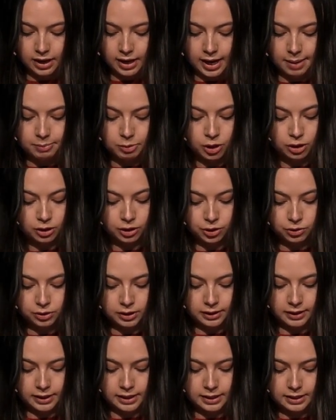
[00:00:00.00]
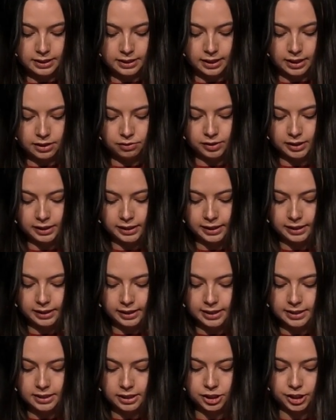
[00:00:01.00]
I'm not alone in this, and really
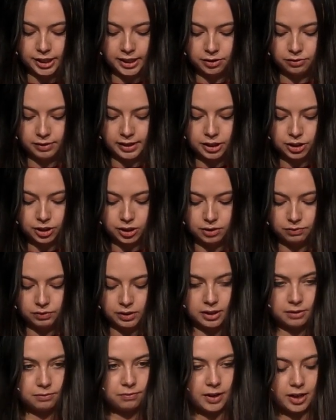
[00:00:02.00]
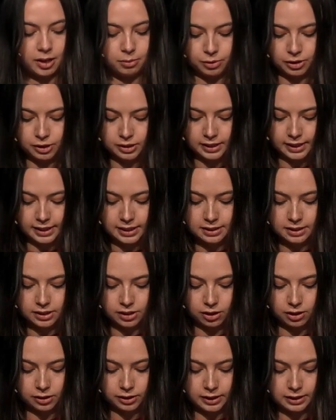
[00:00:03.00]
it's a generation of young farmers in
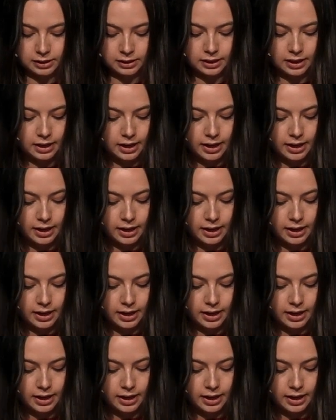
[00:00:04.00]
Scotland